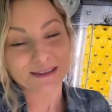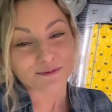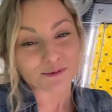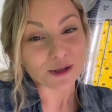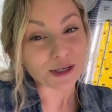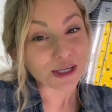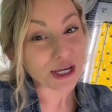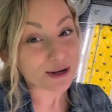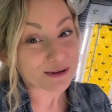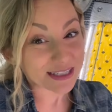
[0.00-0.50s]

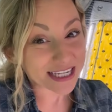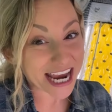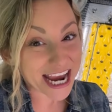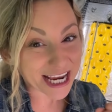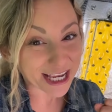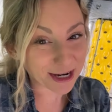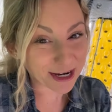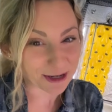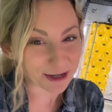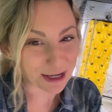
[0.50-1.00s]
will you
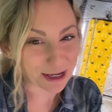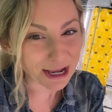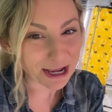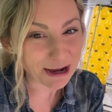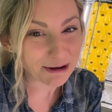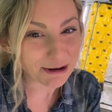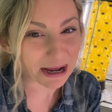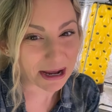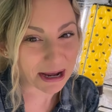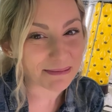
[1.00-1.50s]
take your
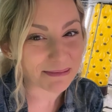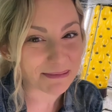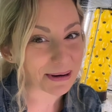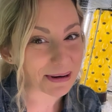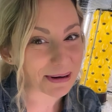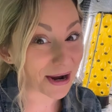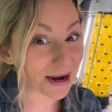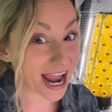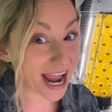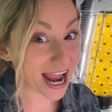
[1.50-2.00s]

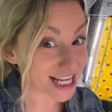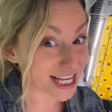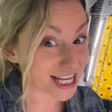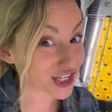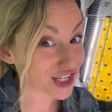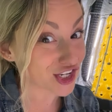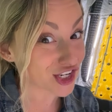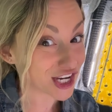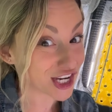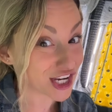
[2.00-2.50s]
cucumber and
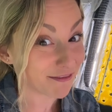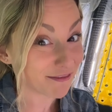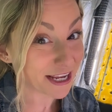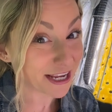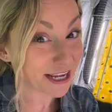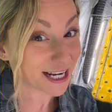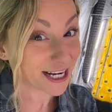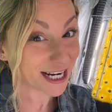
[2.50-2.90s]
shove it?